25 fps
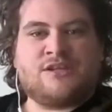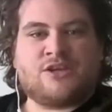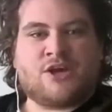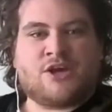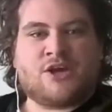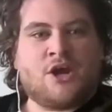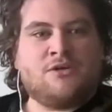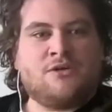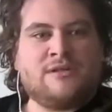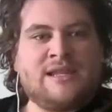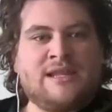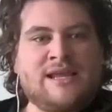not
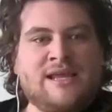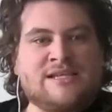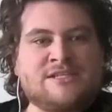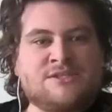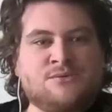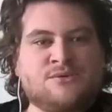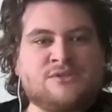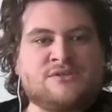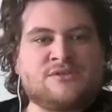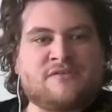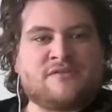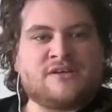only as it
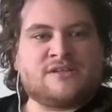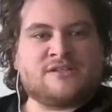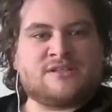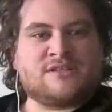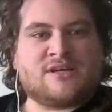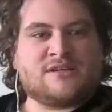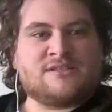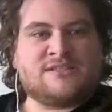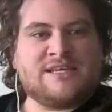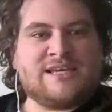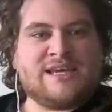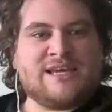was first
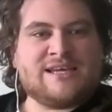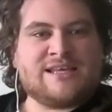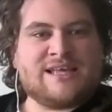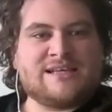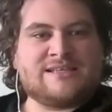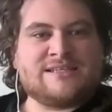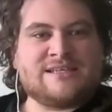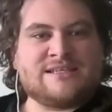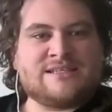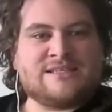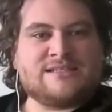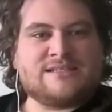
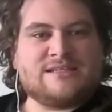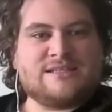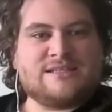articulated,